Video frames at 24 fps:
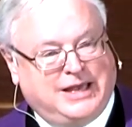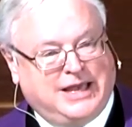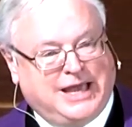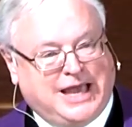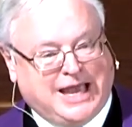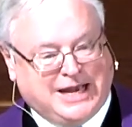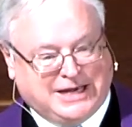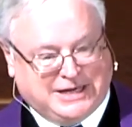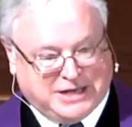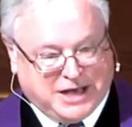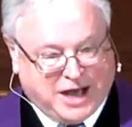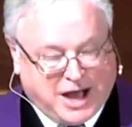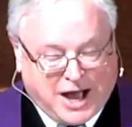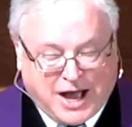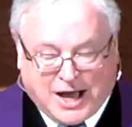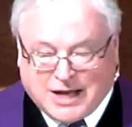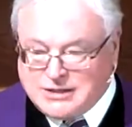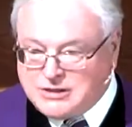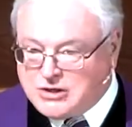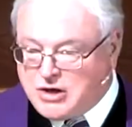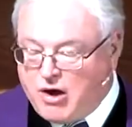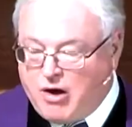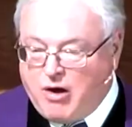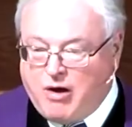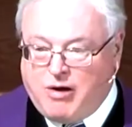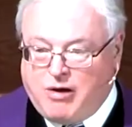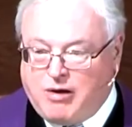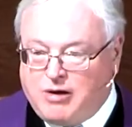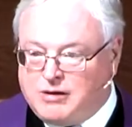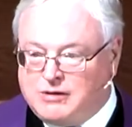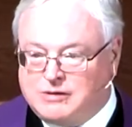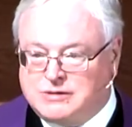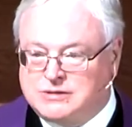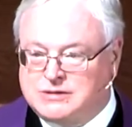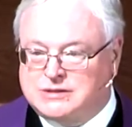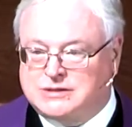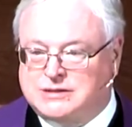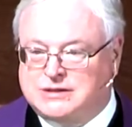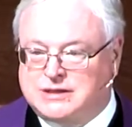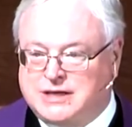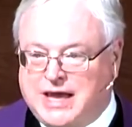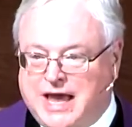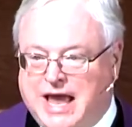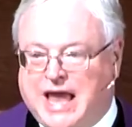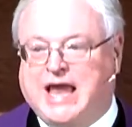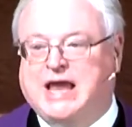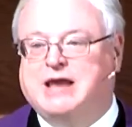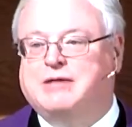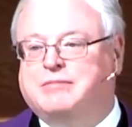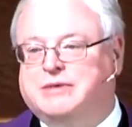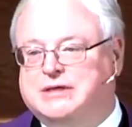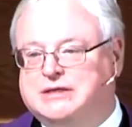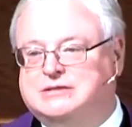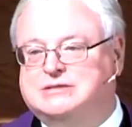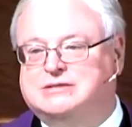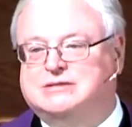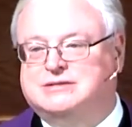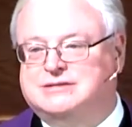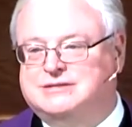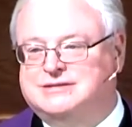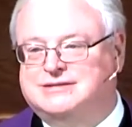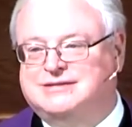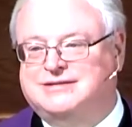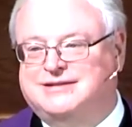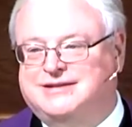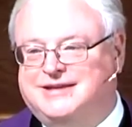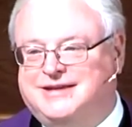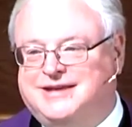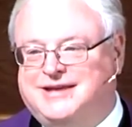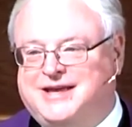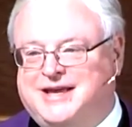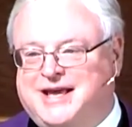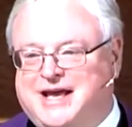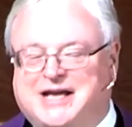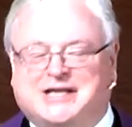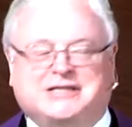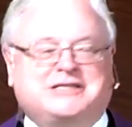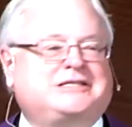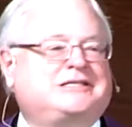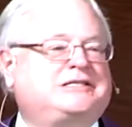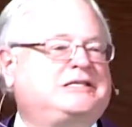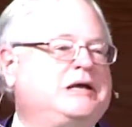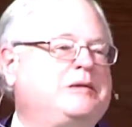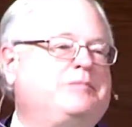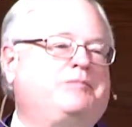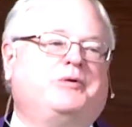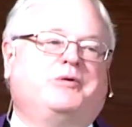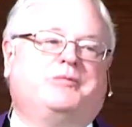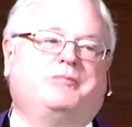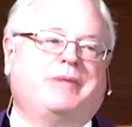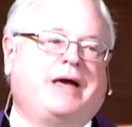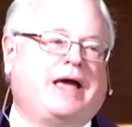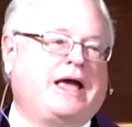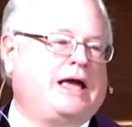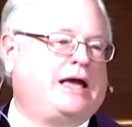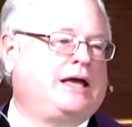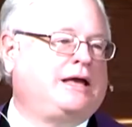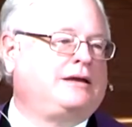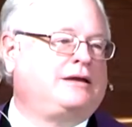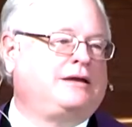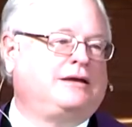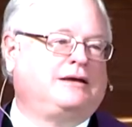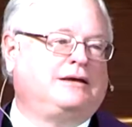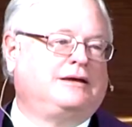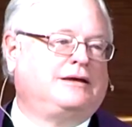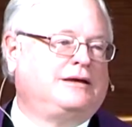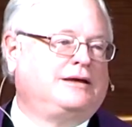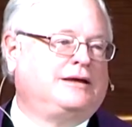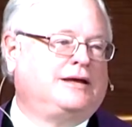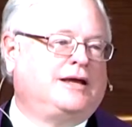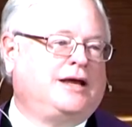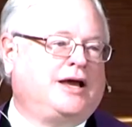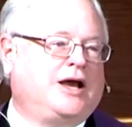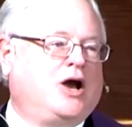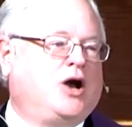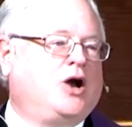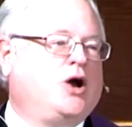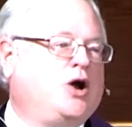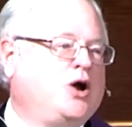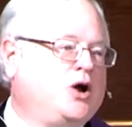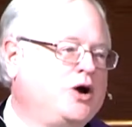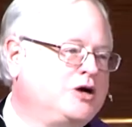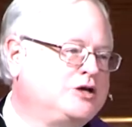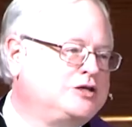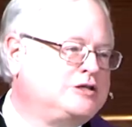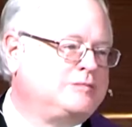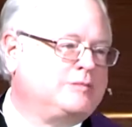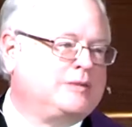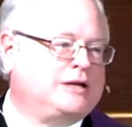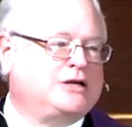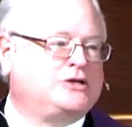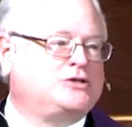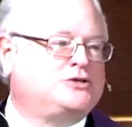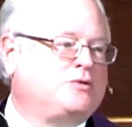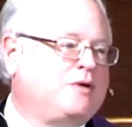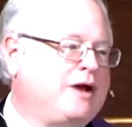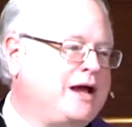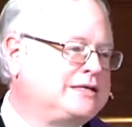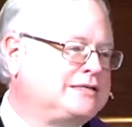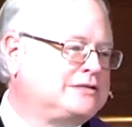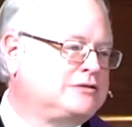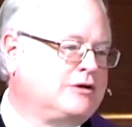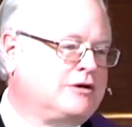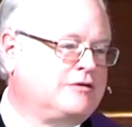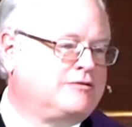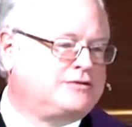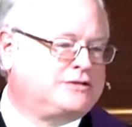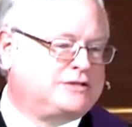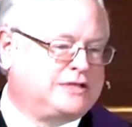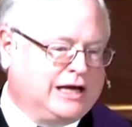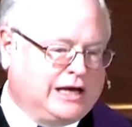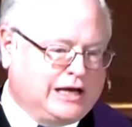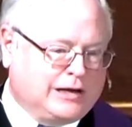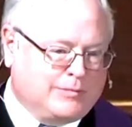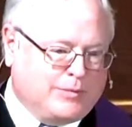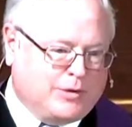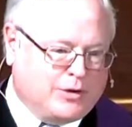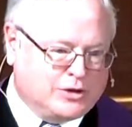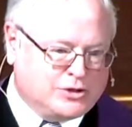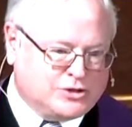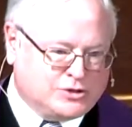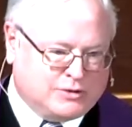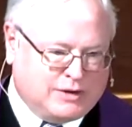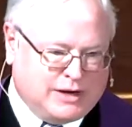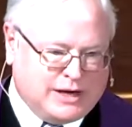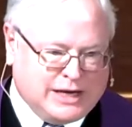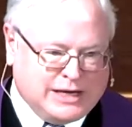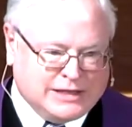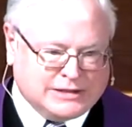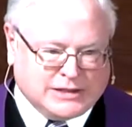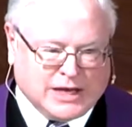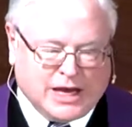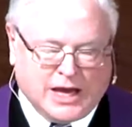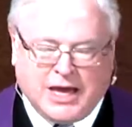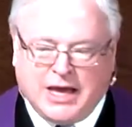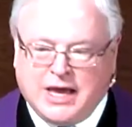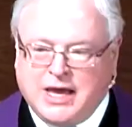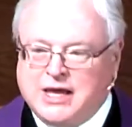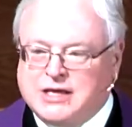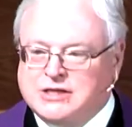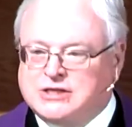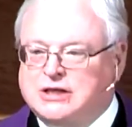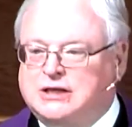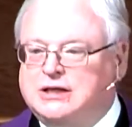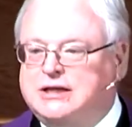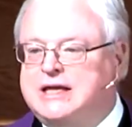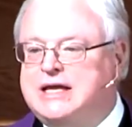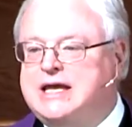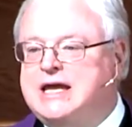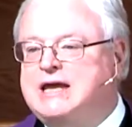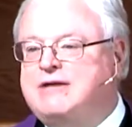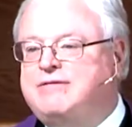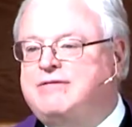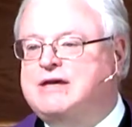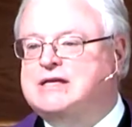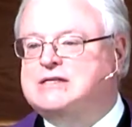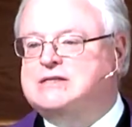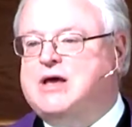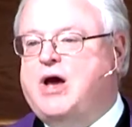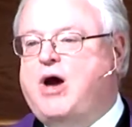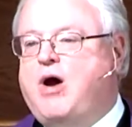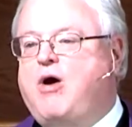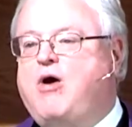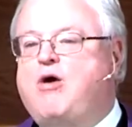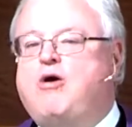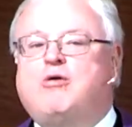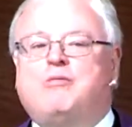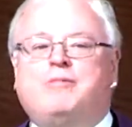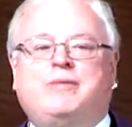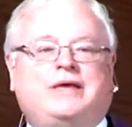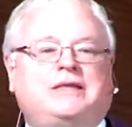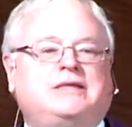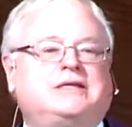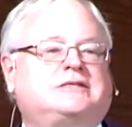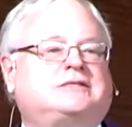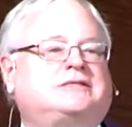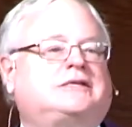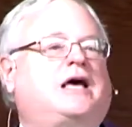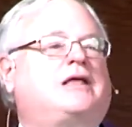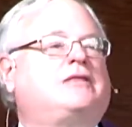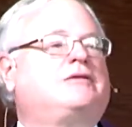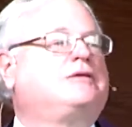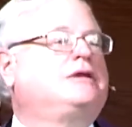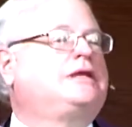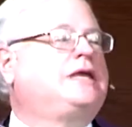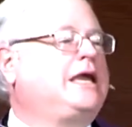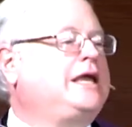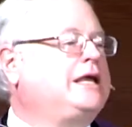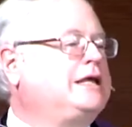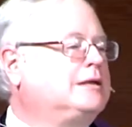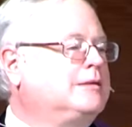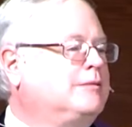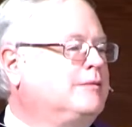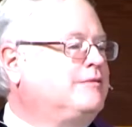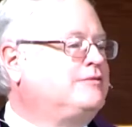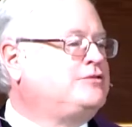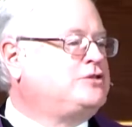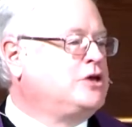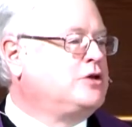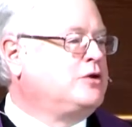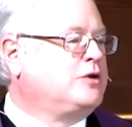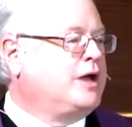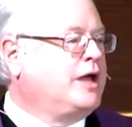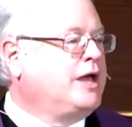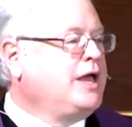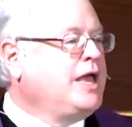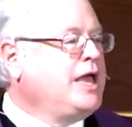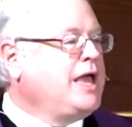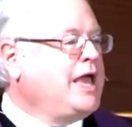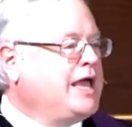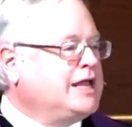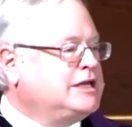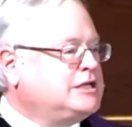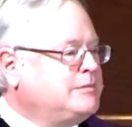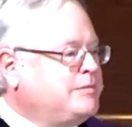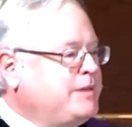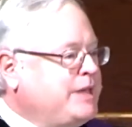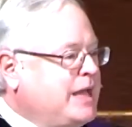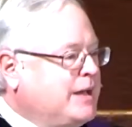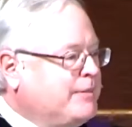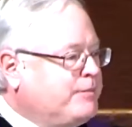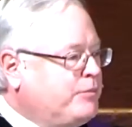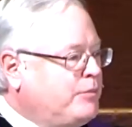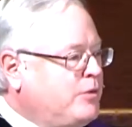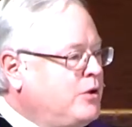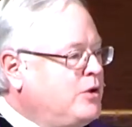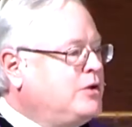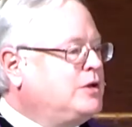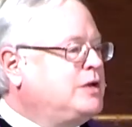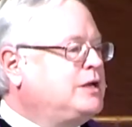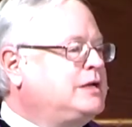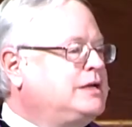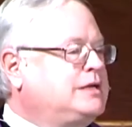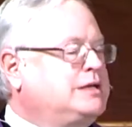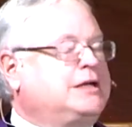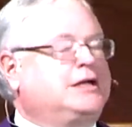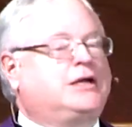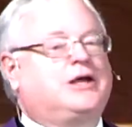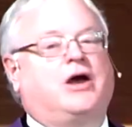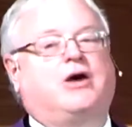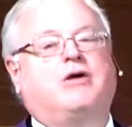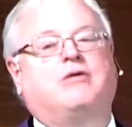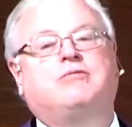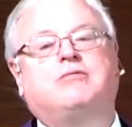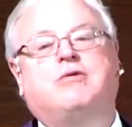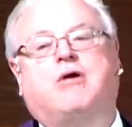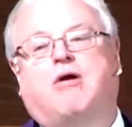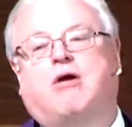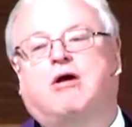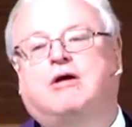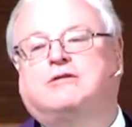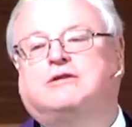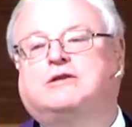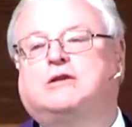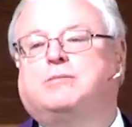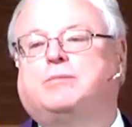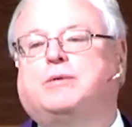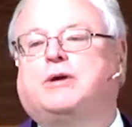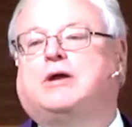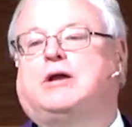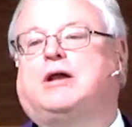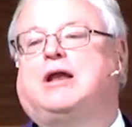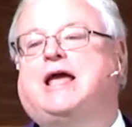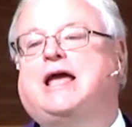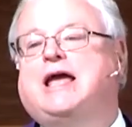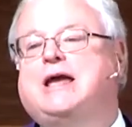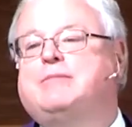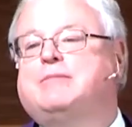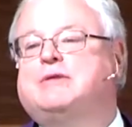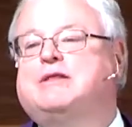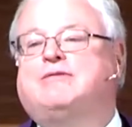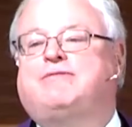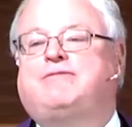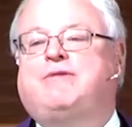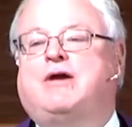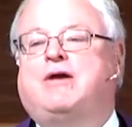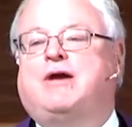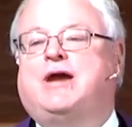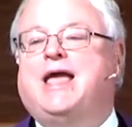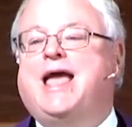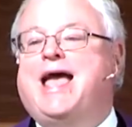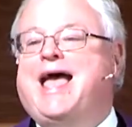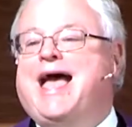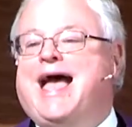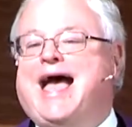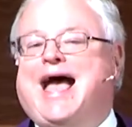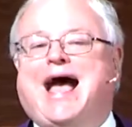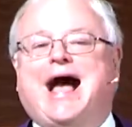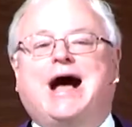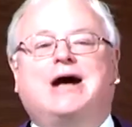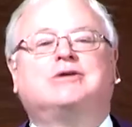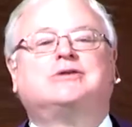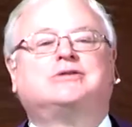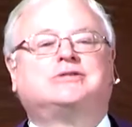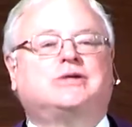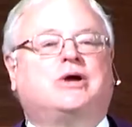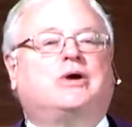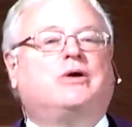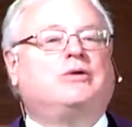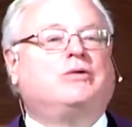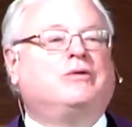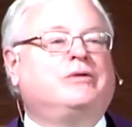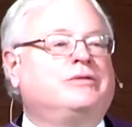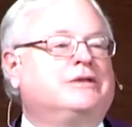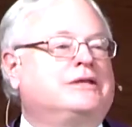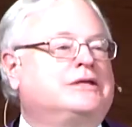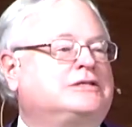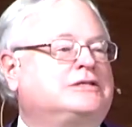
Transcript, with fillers: And God calls Amos, a simple man, a herdsman, a dresser of sycamore trees, to leave his home in the southern kingdom of Judah and to be uprooted and to go north to proclaim in the very household and the